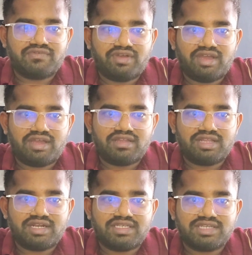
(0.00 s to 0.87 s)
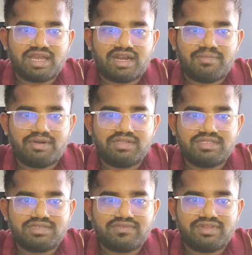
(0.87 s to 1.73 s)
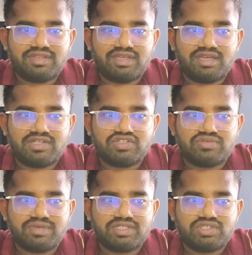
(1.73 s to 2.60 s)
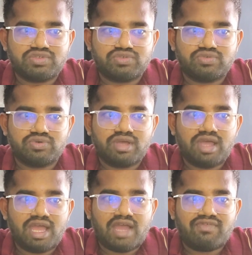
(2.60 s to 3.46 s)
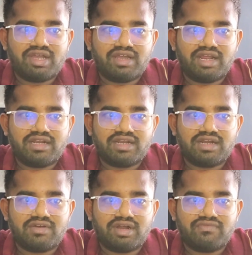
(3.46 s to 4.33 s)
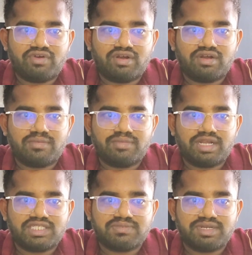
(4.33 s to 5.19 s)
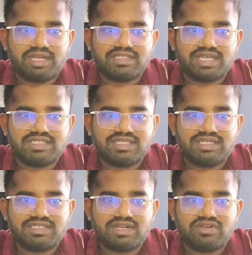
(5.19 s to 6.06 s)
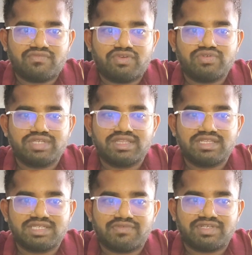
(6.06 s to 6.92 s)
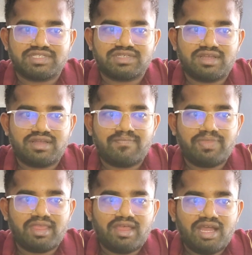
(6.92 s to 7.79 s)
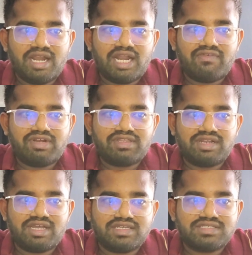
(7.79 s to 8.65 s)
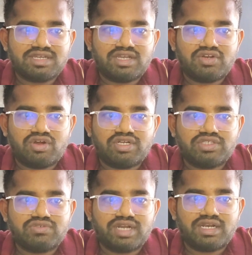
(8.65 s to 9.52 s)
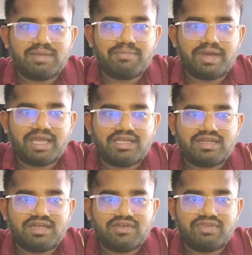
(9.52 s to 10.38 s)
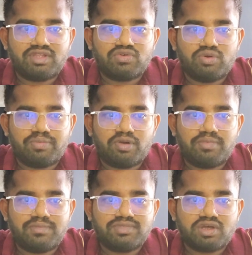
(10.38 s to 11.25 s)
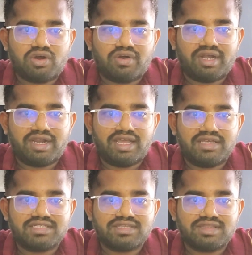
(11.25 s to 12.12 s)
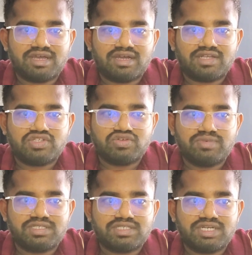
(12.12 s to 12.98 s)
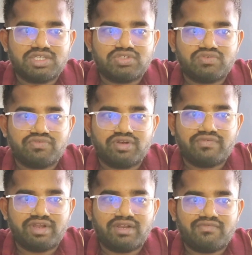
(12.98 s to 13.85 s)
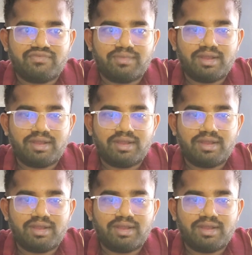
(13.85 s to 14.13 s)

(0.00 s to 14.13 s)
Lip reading: way that is enables with the consumers to have a great and unforgettable experience as a result of using the service. Nevertheless, in order to rent a bike with no problems or delays, the consumers need to fulfill